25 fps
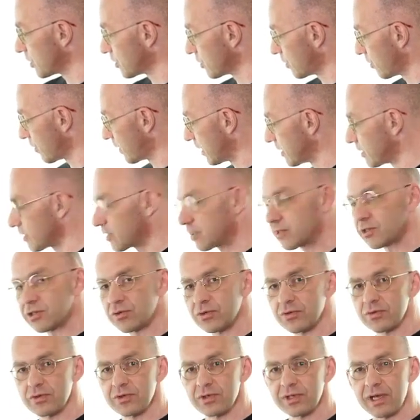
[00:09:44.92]
you just look at the
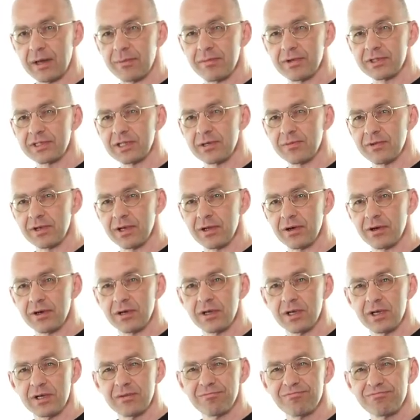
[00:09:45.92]
2 numbers here
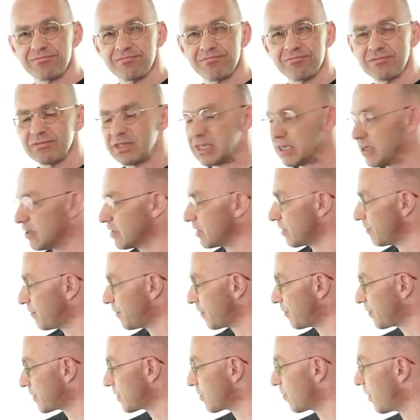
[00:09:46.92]
below,
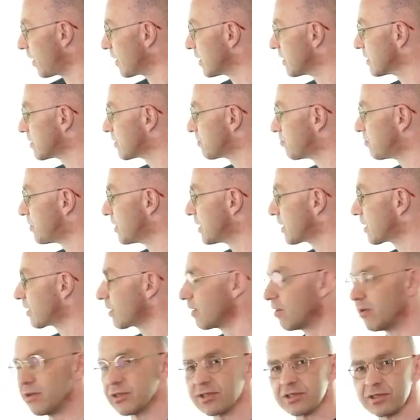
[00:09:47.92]
51 is pretty
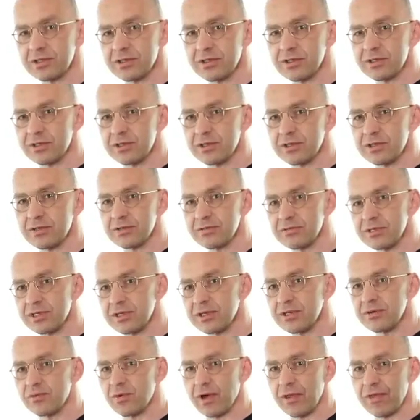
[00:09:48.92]
close to,
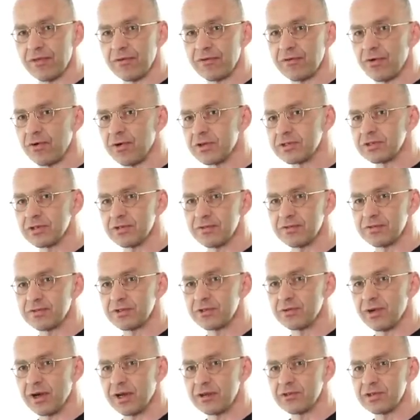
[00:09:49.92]
1/4
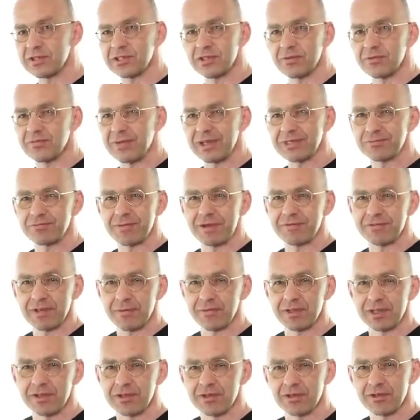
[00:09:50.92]
of 200, so must have
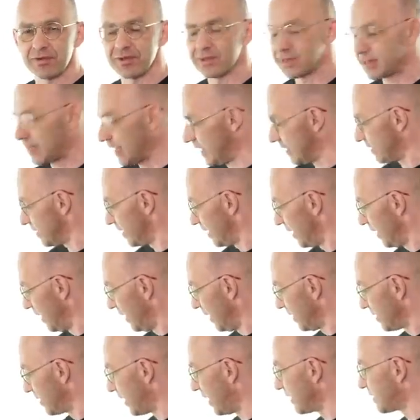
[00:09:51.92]
something to do with that.
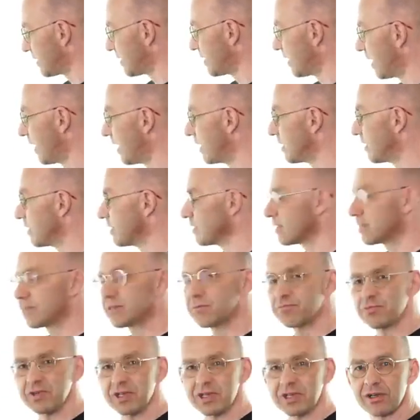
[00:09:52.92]
99
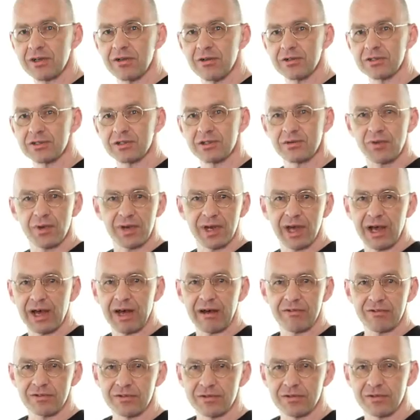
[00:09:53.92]
is pretty close to
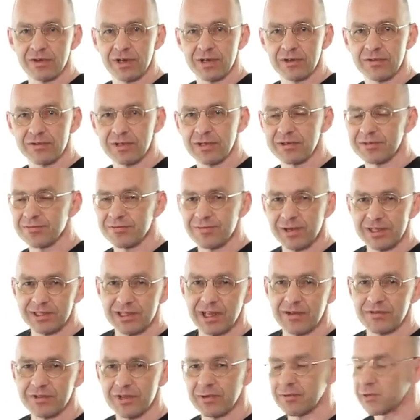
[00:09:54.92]
1/2 of 200, must
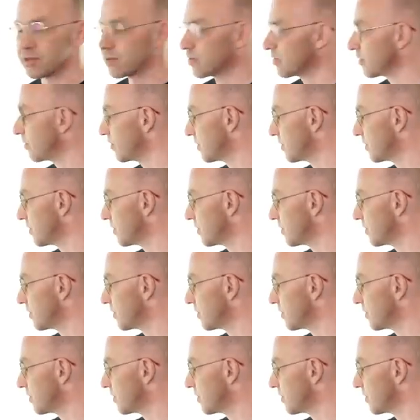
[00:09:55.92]
have something to